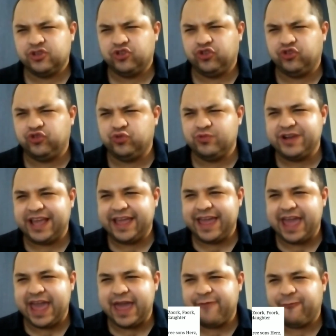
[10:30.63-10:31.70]
Zood
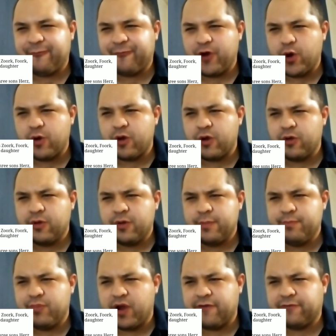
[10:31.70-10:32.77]
and Fur
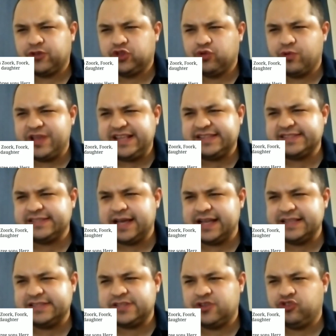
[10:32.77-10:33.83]
birthed three
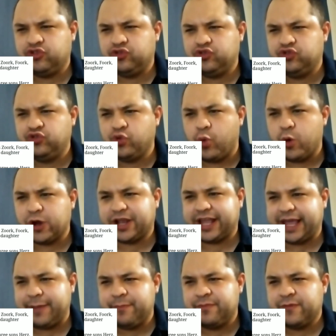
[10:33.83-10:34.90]
sons,
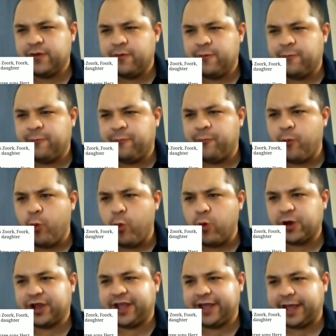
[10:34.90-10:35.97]
Zork,
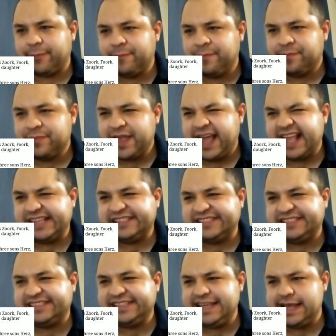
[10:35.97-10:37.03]
Fork, and
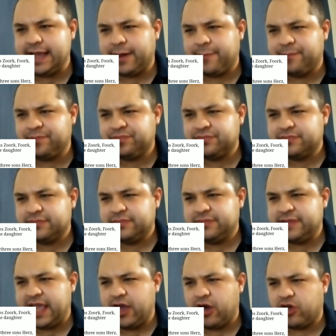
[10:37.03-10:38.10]
Z.
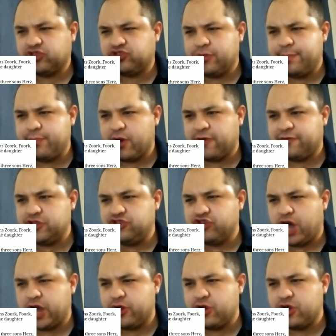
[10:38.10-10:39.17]
They also birthed a
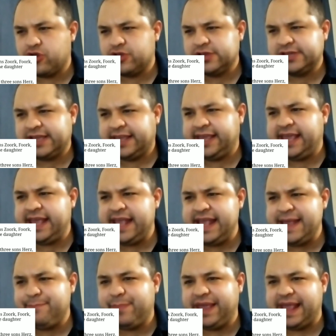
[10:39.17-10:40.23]
daughter,
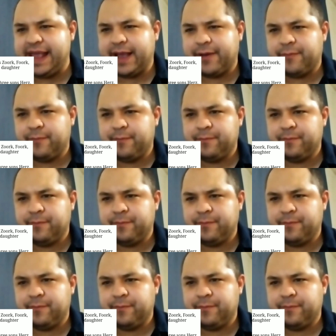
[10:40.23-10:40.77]
Kibi.